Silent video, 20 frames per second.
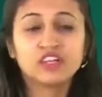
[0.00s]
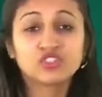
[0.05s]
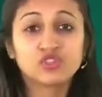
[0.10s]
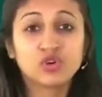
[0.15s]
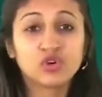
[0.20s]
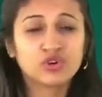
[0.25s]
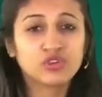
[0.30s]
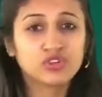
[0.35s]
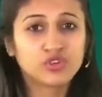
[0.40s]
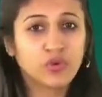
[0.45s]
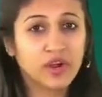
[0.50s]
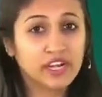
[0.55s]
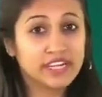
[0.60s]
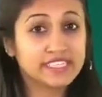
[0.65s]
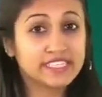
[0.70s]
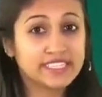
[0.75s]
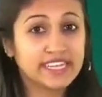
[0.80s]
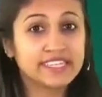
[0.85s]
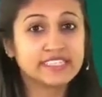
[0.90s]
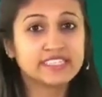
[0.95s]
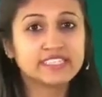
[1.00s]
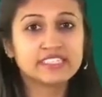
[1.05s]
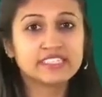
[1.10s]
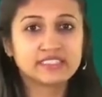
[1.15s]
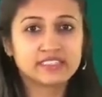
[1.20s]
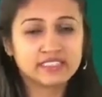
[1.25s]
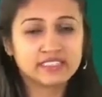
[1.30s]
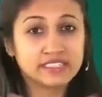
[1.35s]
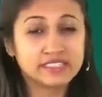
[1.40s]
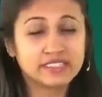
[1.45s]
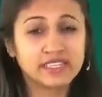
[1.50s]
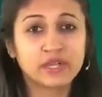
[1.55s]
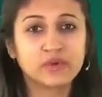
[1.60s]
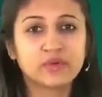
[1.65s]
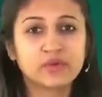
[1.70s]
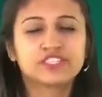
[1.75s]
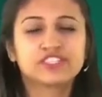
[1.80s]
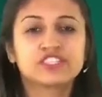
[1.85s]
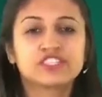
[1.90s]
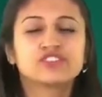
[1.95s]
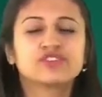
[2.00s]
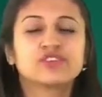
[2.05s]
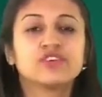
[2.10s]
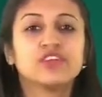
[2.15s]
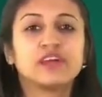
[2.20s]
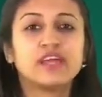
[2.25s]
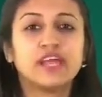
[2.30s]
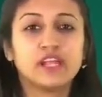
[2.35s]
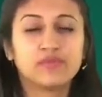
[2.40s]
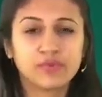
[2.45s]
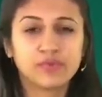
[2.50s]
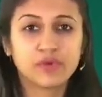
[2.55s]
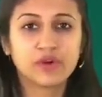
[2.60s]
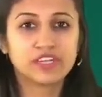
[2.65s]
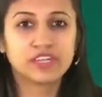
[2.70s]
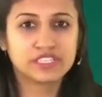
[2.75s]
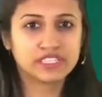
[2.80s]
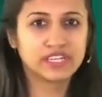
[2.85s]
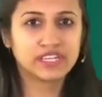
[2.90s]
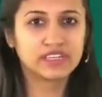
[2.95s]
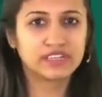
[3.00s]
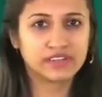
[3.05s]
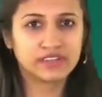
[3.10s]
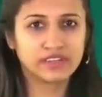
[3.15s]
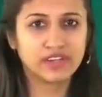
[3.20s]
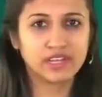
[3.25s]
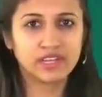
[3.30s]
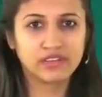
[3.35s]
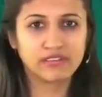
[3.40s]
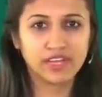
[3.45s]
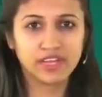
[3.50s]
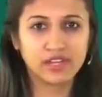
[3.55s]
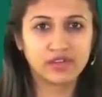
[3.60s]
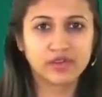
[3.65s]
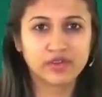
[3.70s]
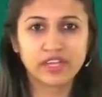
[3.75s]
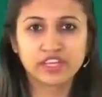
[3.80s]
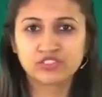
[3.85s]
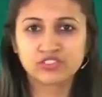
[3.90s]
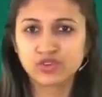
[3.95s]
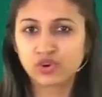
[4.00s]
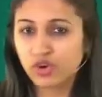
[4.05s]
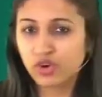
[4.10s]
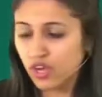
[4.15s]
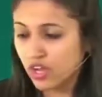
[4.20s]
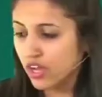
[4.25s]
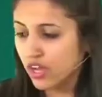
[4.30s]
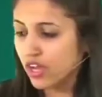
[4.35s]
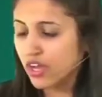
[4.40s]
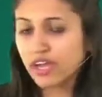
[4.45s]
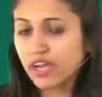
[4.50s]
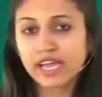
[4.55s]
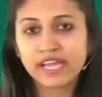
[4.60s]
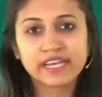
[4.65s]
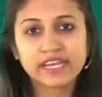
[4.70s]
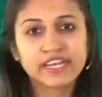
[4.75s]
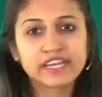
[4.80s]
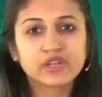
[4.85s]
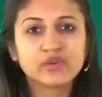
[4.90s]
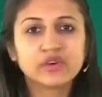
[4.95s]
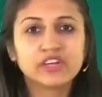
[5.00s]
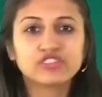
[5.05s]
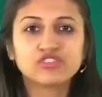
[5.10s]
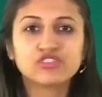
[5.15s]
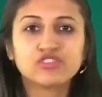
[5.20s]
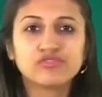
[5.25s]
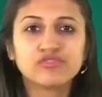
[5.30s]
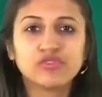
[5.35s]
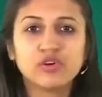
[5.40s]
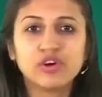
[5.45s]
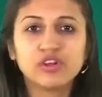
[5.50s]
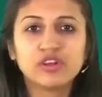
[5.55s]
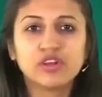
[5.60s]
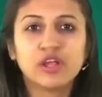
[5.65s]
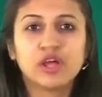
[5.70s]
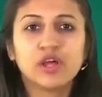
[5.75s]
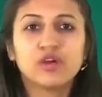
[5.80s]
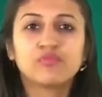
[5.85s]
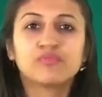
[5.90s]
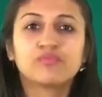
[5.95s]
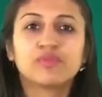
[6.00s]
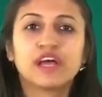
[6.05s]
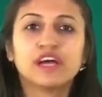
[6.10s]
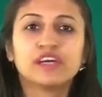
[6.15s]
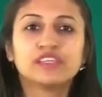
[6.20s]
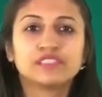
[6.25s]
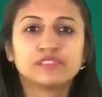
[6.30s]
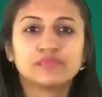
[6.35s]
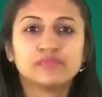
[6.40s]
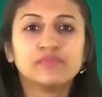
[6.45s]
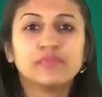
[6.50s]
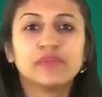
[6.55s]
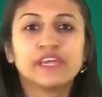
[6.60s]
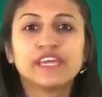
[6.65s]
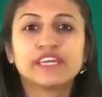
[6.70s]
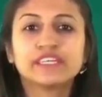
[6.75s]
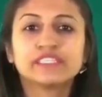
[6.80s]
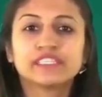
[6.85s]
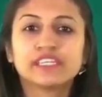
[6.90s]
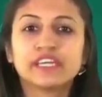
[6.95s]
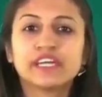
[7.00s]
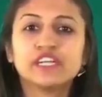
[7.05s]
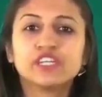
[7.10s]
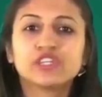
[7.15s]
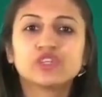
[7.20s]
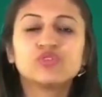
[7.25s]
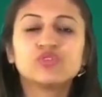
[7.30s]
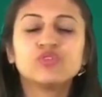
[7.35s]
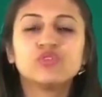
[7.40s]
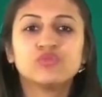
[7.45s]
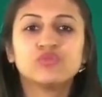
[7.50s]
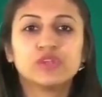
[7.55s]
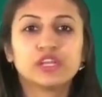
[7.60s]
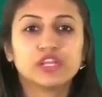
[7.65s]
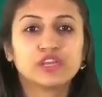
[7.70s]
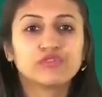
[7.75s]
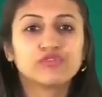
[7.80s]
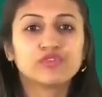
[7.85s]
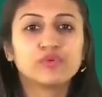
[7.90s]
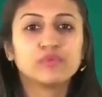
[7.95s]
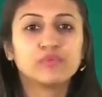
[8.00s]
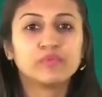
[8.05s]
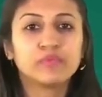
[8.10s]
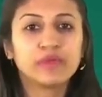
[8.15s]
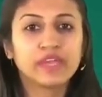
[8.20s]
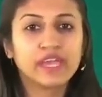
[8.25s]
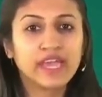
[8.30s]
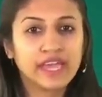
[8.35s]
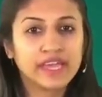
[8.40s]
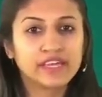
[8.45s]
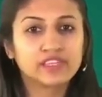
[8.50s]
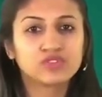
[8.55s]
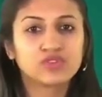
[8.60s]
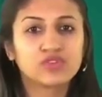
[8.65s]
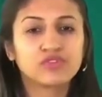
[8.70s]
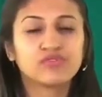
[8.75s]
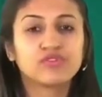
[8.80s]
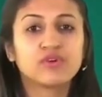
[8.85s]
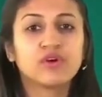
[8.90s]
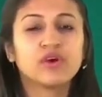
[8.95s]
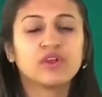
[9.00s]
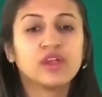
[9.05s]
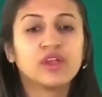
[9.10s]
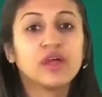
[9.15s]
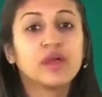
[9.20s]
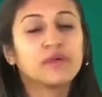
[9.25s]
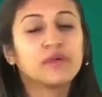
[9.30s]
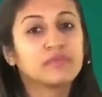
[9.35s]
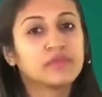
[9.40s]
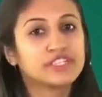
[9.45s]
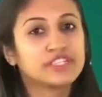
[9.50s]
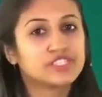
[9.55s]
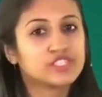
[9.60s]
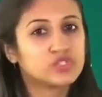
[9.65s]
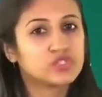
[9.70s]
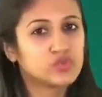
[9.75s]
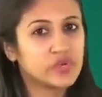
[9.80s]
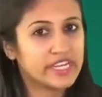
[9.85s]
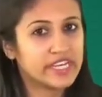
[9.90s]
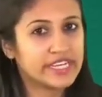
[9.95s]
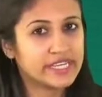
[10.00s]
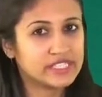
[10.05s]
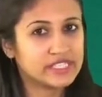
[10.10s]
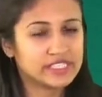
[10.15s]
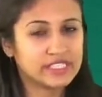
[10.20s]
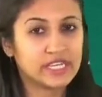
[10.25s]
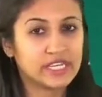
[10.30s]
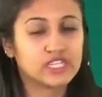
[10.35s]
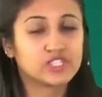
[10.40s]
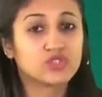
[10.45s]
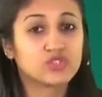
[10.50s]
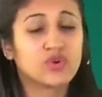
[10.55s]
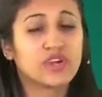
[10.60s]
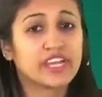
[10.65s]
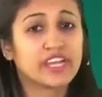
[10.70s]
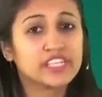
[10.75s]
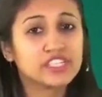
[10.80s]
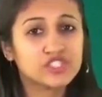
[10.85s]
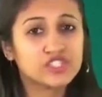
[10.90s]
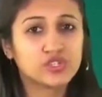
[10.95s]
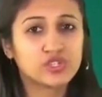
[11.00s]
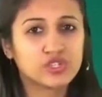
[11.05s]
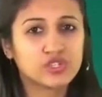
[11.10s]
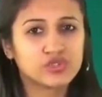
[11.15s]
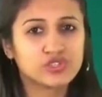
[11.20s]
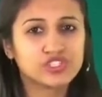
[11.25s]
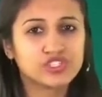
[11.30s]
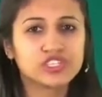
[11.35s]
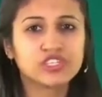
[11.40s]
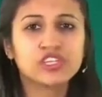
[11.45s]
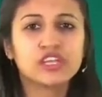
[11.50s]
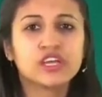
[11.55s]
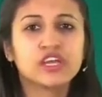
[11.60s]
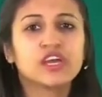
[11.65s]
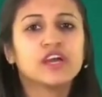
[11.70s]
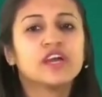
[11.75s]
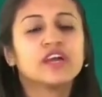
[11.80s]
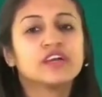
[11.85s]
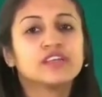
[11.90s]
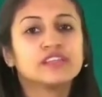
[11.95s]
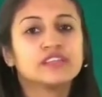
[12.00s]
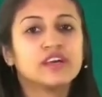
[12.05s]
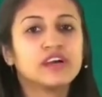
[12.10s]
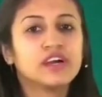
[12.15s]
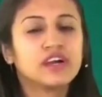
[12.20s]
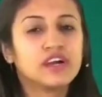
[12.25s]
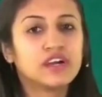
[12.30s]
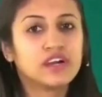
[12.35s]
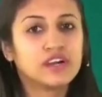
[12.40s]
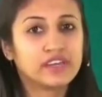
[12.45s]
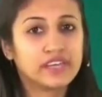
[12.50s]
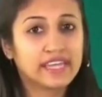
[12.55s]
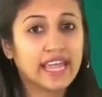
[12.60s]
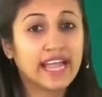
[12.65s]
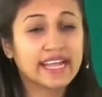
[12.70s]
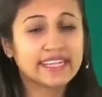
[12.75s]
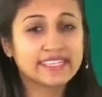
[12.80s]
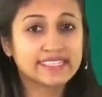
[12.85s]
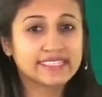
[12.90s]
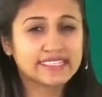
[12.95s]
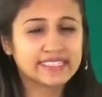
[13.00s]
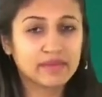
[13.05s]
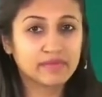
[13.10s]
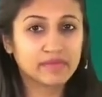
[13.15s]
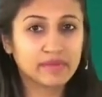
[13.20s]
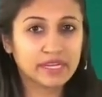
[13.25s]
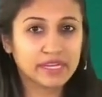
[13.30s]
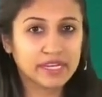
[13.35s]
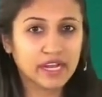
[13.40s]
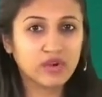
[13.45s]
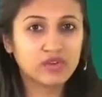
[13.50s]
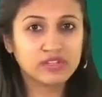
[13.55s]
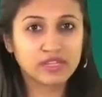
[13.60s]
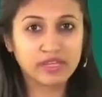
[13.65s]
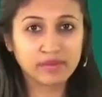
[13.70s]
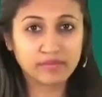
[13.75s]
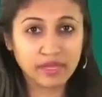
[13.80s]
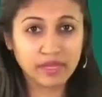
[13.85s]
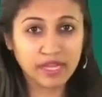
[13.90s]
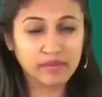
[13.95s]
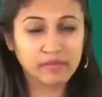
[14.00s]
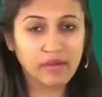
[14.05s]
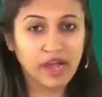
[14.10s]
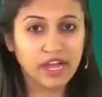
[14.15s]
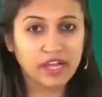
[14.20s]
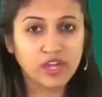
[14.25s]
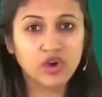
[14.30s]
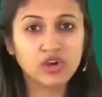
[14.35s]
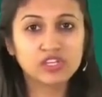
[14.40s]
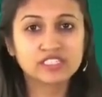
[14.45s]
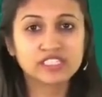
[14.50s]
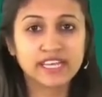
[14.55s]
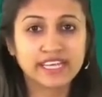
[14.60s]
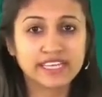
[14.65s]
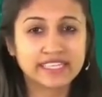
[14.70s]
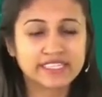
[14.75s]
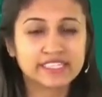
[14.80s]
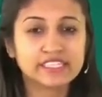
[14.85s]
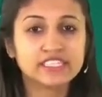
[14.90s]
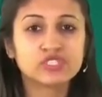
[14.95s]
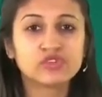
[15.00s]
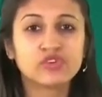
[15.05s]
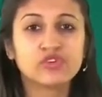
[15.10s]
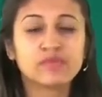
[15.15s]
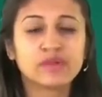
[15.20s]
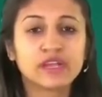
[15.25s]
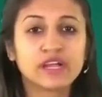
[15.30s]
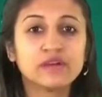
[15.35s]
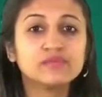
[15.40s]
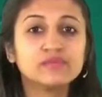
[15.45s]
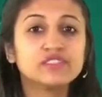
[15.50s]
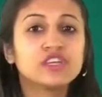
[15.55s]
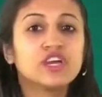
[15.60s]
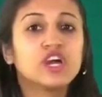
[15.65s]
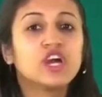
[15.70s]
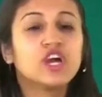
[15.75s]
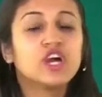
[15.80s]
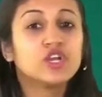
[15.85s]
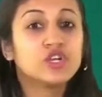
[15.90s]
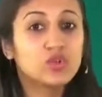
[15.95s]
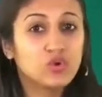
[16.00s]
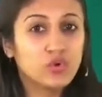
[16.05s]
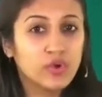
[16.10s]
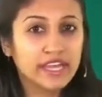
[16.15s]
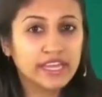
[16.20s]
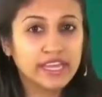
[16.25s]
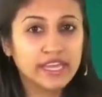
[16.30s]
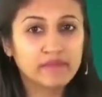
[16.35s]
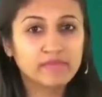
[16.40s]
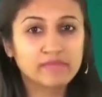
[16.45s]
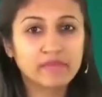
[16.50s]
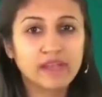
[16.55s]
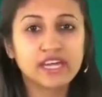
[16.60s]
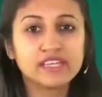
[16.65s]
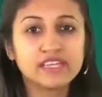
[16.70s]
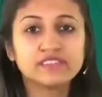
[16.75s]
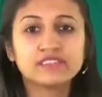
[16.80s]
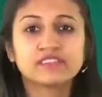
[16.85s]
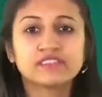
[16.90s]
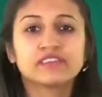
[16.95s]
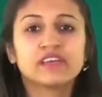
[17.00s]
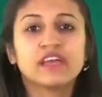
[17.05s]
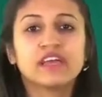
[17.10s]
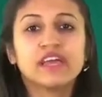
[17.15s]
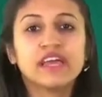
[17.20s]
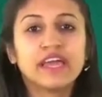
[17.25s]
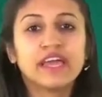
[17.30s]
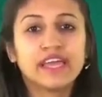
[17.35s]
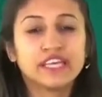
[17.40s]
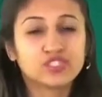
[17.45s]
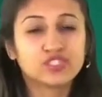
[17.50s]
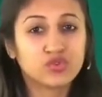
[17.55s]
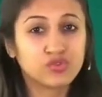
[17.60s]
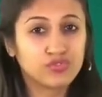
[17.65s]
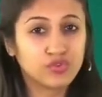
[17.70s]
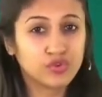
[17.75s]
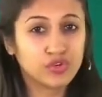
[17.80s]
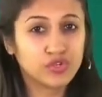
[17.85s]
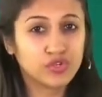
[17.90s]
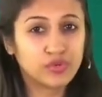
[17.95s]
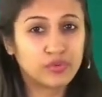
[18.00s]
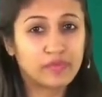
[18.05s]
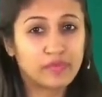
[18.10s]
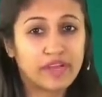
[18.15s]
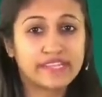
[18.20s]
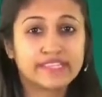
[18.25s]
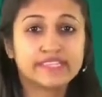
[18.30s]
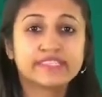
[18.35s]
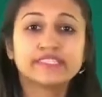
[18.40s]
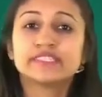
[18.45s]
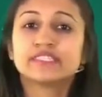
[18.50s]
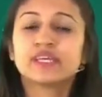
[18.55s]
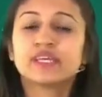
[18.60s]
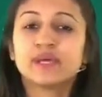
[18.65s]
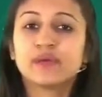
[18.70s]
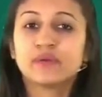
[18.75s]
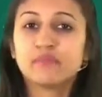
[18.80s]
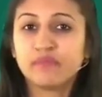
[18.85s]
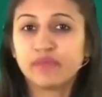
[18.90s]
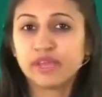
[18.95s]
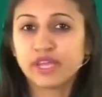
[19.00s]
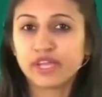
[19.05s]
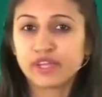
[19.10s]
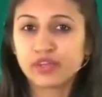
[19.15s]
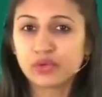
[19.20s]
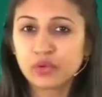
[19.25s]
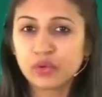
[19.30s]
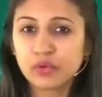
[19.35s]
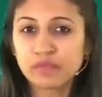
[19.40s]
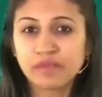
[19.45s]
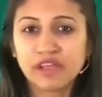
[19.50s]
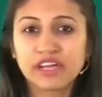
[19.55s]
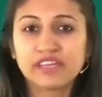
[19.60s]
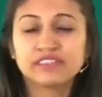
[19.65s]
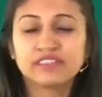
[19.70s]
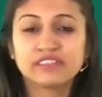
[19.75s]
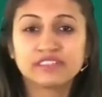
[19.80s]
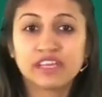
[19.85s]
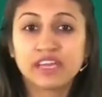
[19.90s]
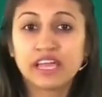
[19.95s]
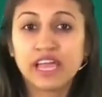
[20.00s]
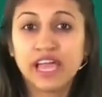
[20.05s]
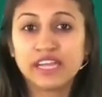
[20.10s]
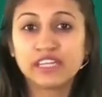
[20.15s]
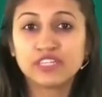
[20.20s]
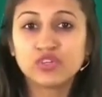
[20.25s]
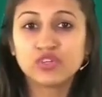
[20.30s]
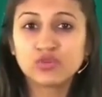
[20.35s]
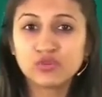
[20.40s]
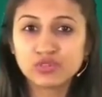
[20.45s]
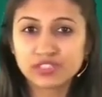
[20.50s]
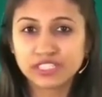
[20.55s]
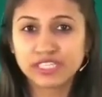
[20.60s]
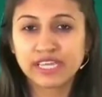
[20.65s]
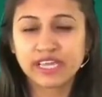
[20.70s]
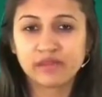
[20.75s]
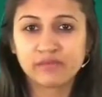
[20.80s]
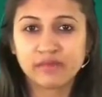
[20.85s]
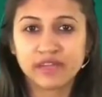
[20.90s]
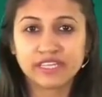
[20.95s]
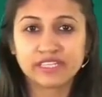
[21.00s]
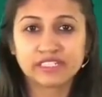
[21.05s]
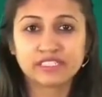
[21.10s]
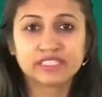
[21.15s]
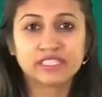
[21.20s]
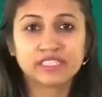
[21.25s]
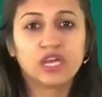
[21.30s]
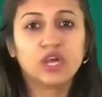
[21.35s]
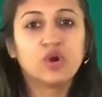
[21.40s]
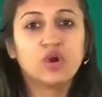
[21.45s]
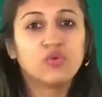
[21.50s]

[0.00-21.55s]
So to understand this equation is going to help you understand it really well, okay? So Na2SO4 plus BaCl2 will give you BaSO4 plus 2NaCl. So in solution, the reactants separate out, they become ions like this. So it becomes 2Na plus SO4 2 minus, Ba2 plus and 2Cl minus.